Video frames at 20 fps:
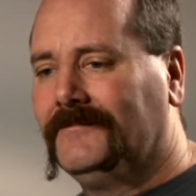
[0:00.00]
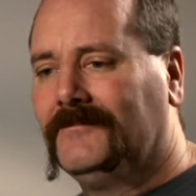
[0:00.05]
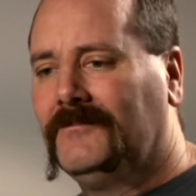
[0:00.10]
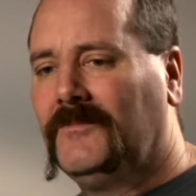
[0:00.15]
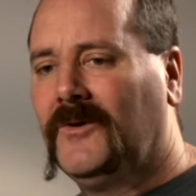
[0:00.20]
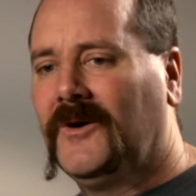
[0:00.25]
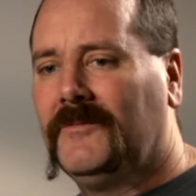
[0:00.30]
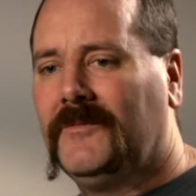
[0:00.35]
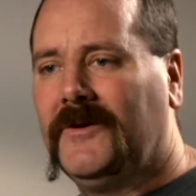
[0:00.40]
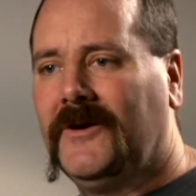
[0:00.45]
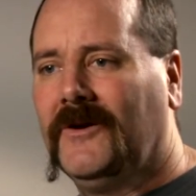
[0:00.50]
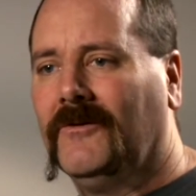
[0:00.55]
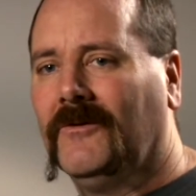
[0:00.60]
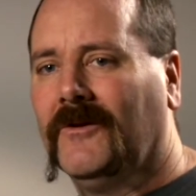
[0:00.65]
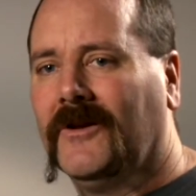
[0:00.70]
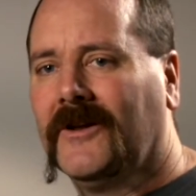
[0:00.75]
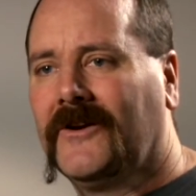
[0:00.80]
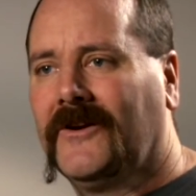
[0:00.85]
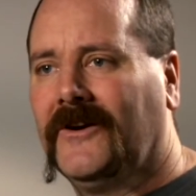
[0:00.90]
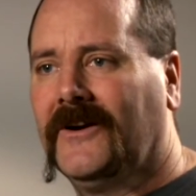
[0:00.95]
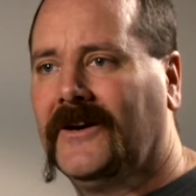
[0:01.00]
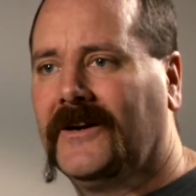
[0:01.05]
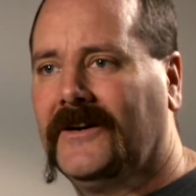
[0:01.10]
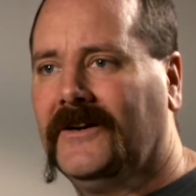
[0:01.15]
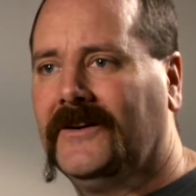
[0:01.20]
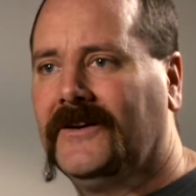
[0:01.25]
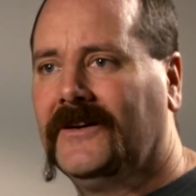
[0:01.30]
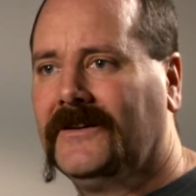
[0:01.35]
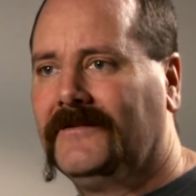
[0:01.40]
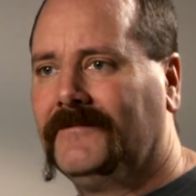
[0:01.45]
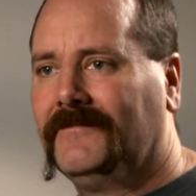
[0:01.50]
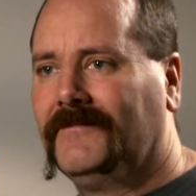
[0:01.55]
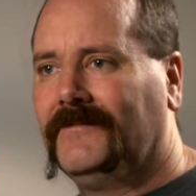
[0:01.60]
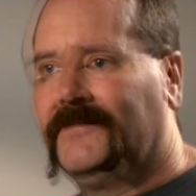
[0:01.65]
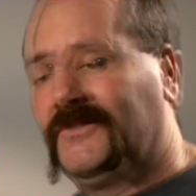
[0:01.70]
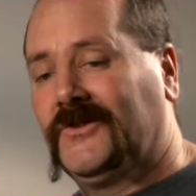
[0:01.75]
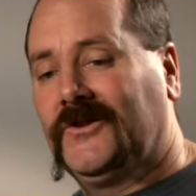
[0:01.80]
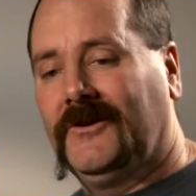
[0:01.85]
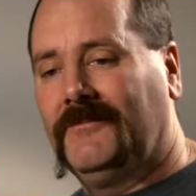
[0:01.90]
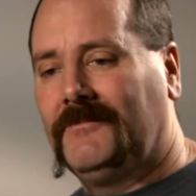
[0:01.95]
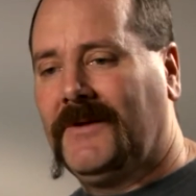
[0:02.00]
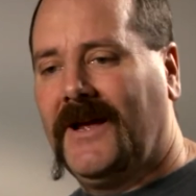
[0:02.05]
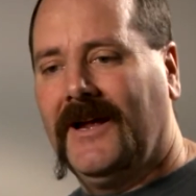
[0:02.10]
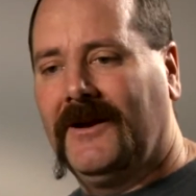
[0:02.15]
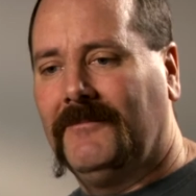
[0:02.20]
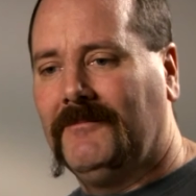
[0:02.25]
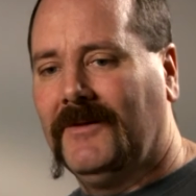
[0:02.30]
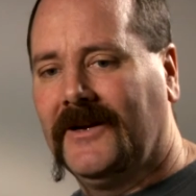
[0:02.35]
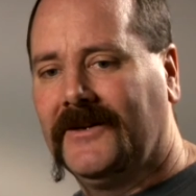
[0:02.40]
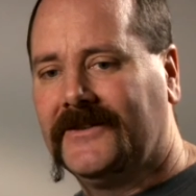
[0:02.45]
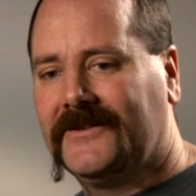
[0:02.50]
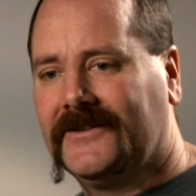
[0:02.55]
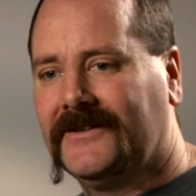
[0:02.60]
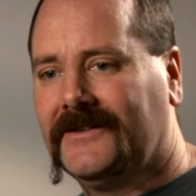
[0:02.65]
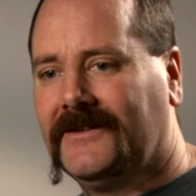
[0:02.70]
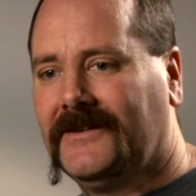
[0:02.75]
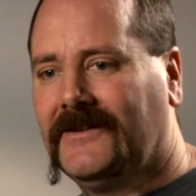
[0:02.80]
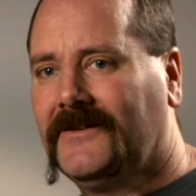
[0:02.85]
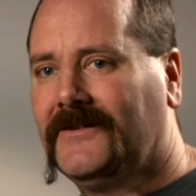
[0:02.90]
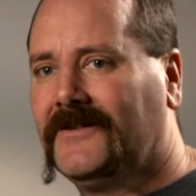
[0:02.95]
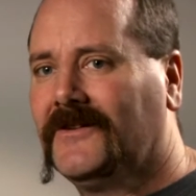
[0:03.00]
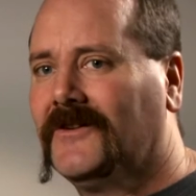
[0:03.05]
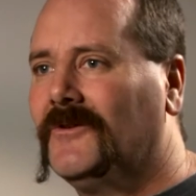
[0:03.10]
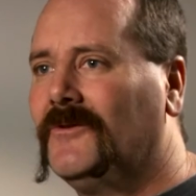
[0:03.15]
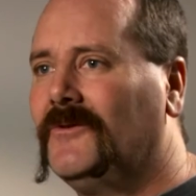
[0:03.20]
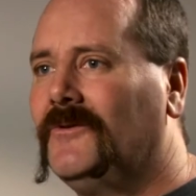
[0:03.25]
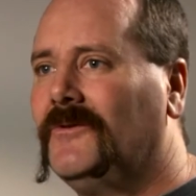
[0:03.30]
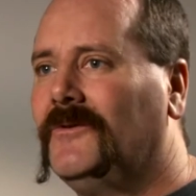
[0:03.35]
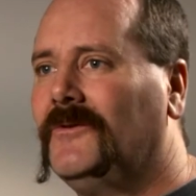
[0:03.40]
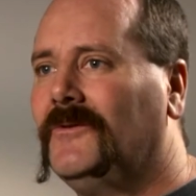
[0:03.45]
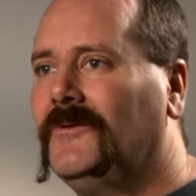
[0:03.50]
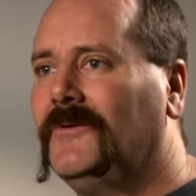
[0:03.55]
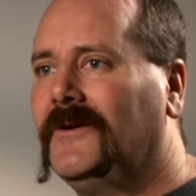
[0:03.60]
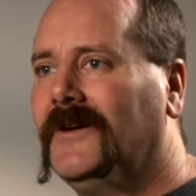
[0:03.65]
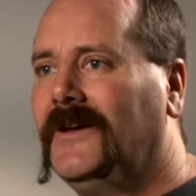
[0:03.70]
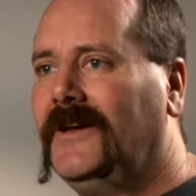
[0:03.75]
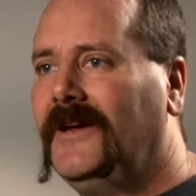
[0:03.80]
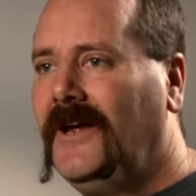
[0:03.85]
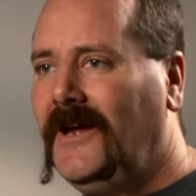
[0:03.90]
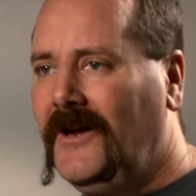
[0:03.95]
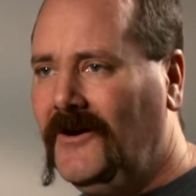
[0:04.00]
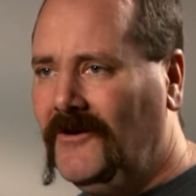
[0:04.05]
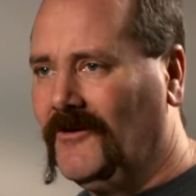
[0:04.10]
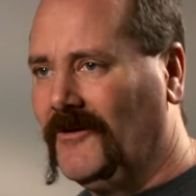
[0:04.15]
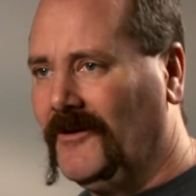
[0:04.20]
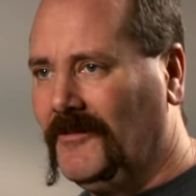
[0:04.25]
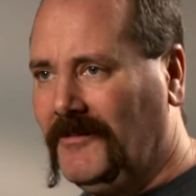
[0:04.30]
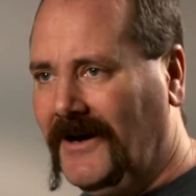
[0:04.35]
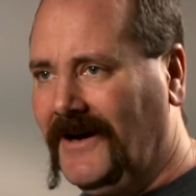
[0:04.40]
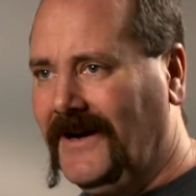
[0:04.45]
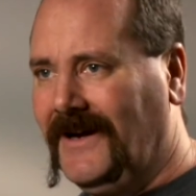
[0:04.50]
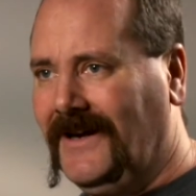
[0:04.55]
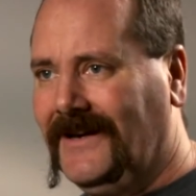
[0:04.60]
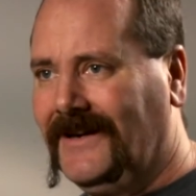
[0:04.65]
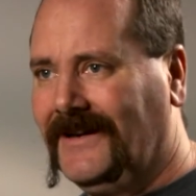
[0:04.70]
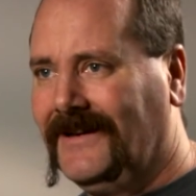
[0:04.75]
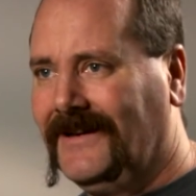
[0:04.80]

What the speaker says: Put me on Lyrica, some kind of medicine to kill the pain.